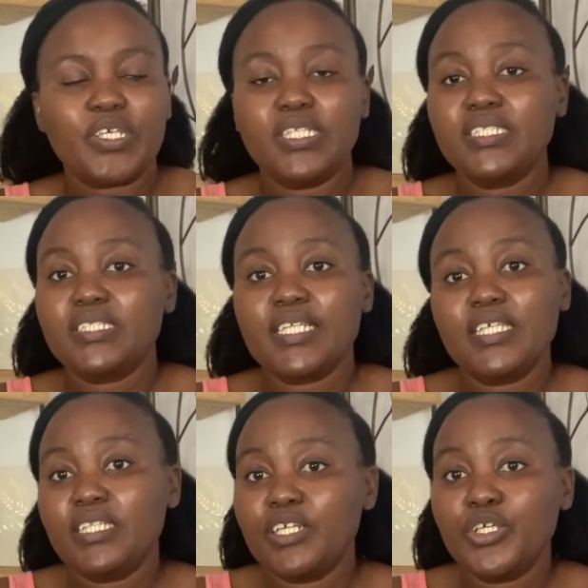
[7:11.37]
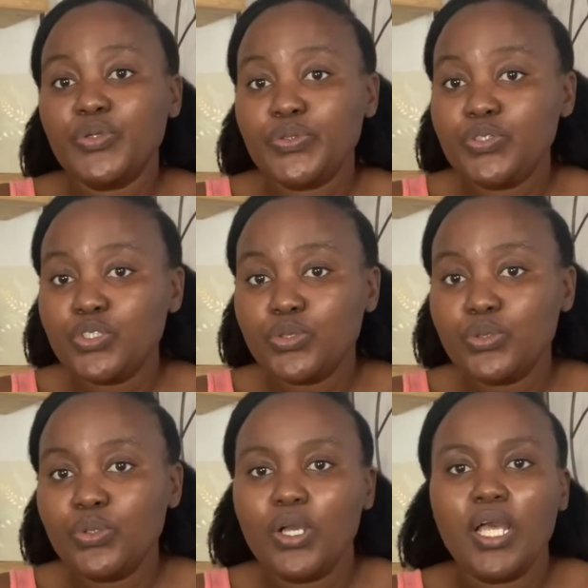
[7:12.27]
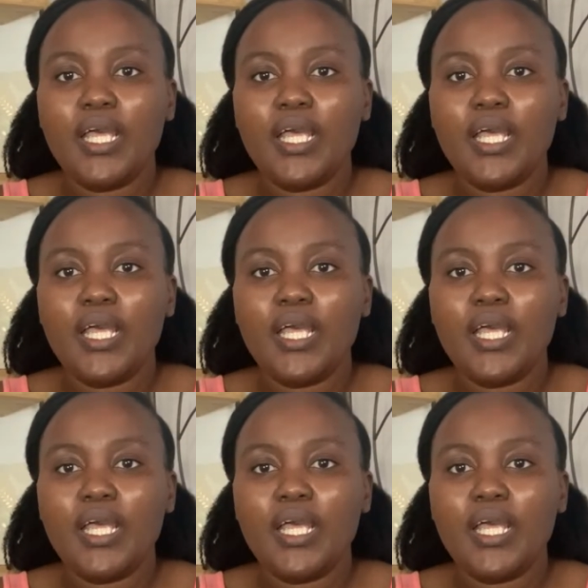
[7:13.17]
there's nothing that he could do